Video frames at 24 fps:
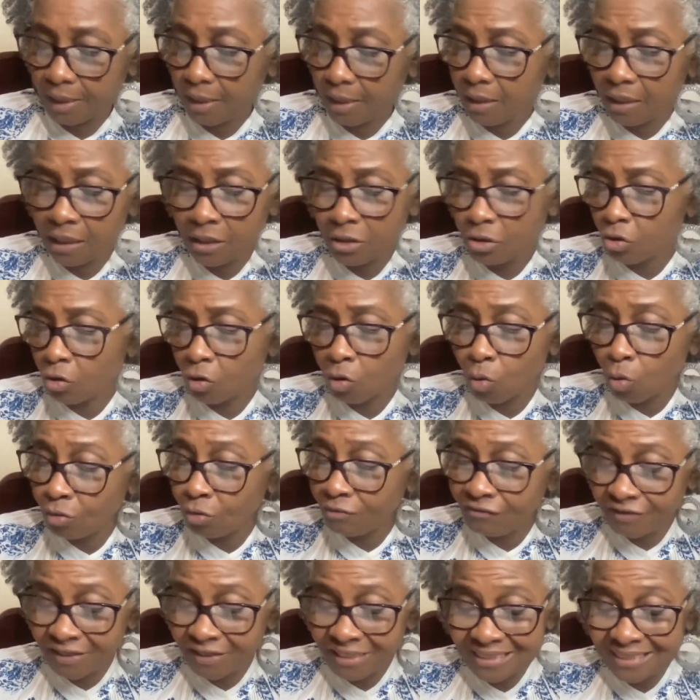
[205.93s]
It not good
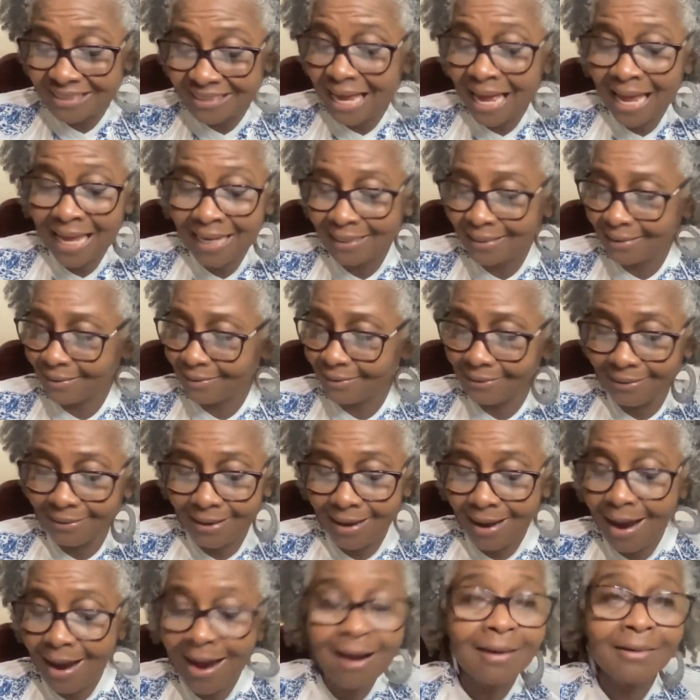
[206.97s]
for the soil
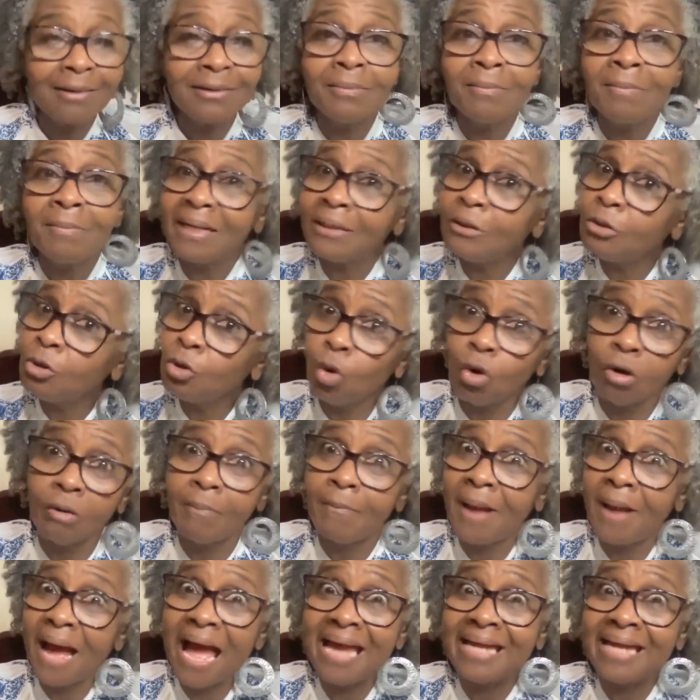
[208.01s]
or the manure
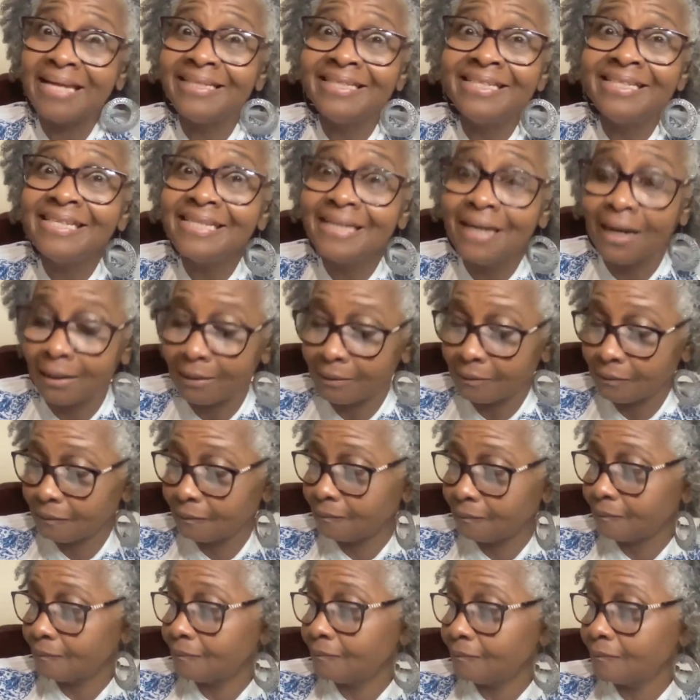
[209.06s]
pile neither.
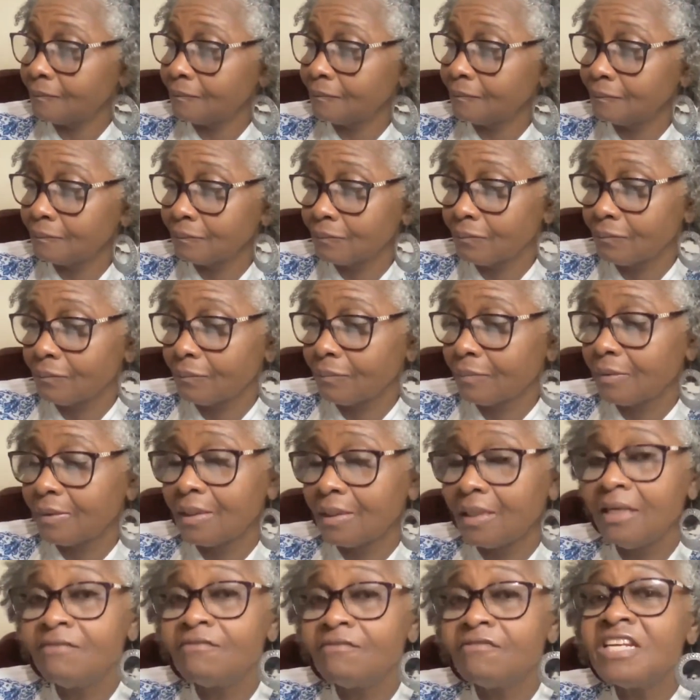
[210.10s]

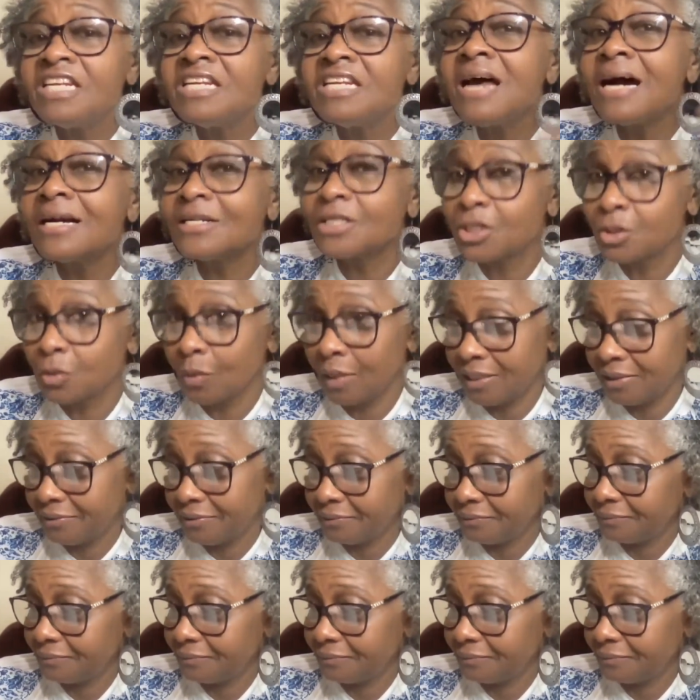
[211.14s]
It will dash away.